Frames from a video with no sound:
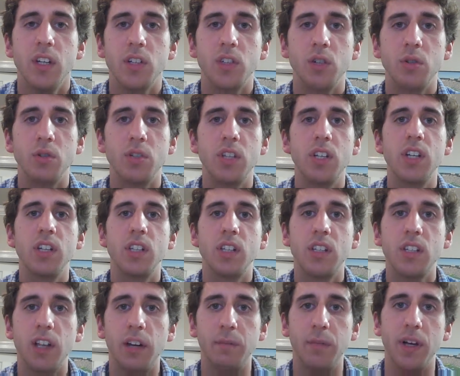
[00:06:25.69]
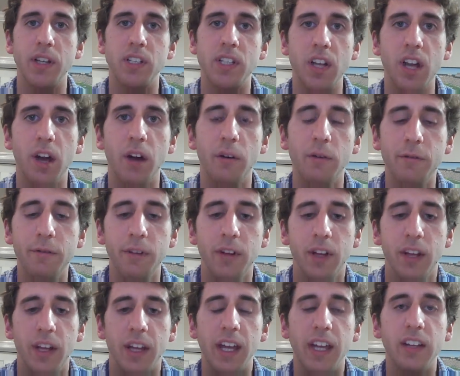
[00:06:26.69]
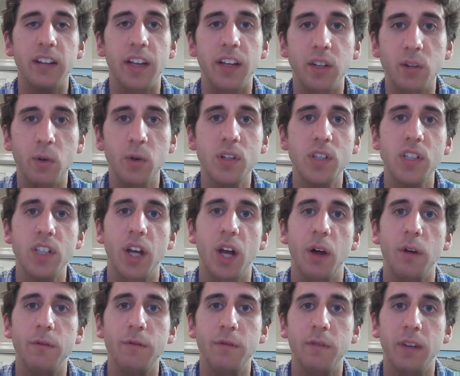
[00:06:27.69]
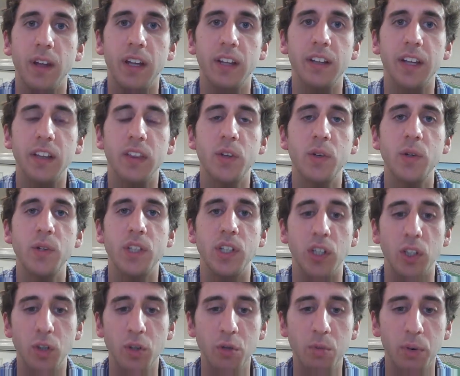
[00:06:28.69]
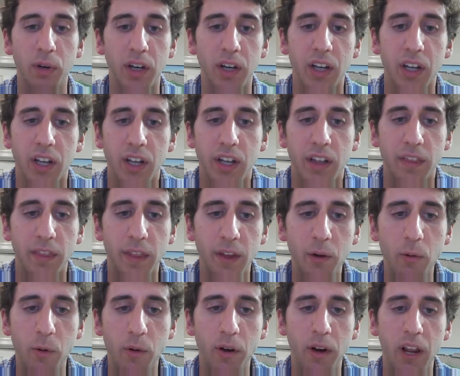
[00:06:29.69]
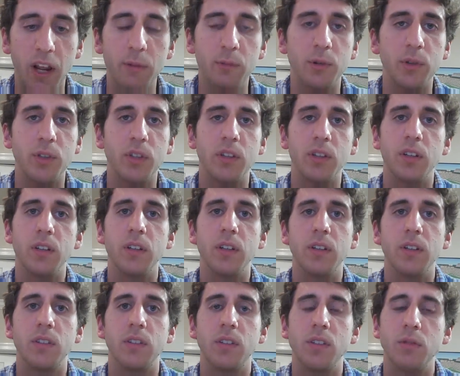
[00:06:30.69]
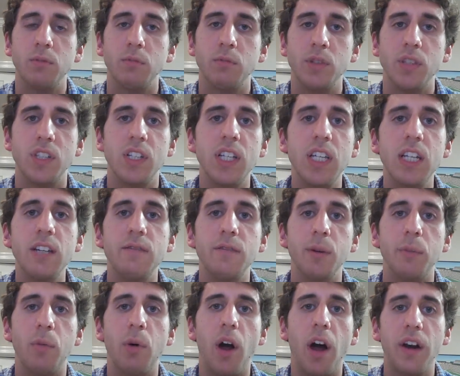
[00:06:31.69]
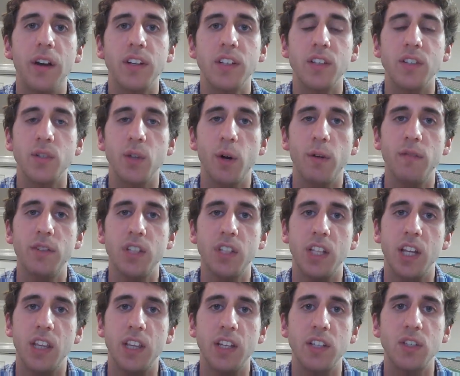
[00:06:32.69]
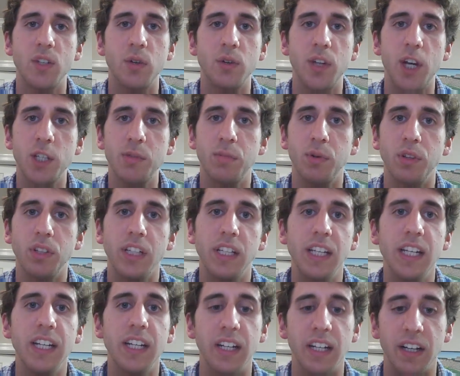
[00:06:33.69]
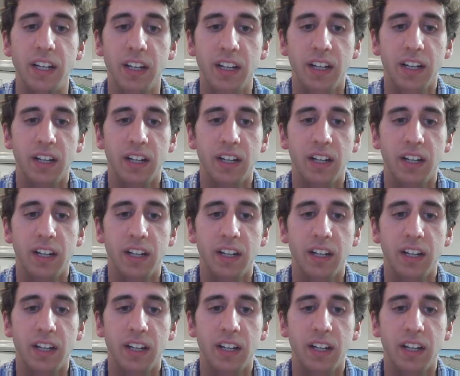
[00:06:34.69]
So citizens like myself and like yourself and like those in Cuba, they weren't able to receive the products and services that they so desperately needed.